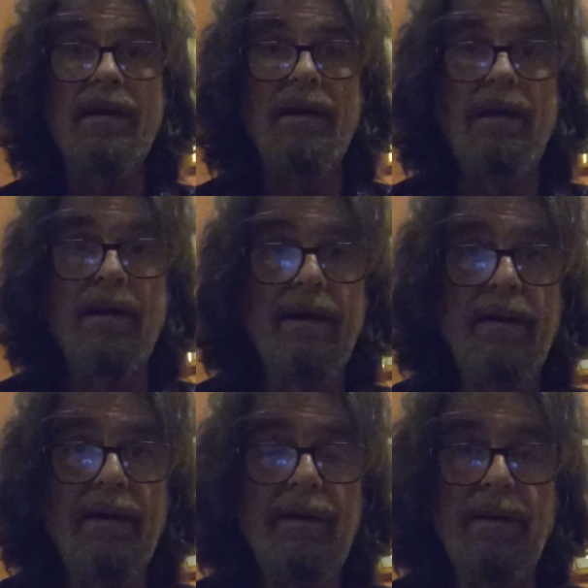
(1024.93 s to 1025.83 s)

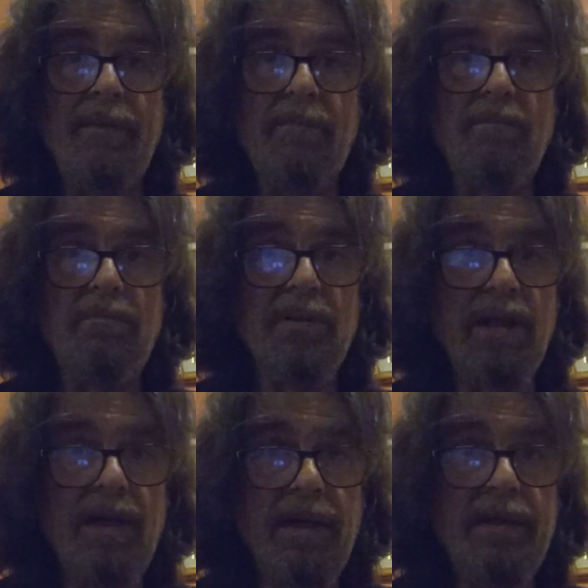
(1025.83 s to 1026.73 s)
uh,
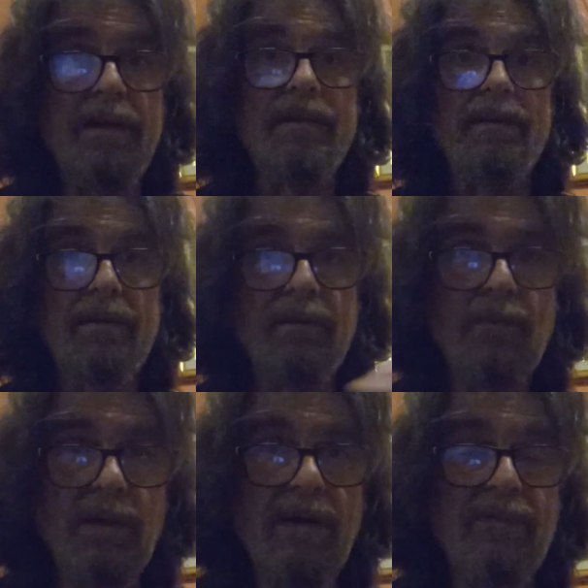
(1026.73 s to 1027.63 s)
blood or
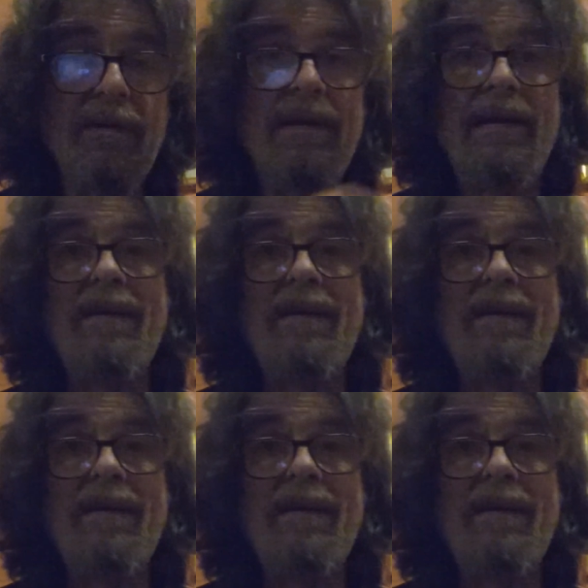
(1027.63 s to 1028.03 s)
whatever,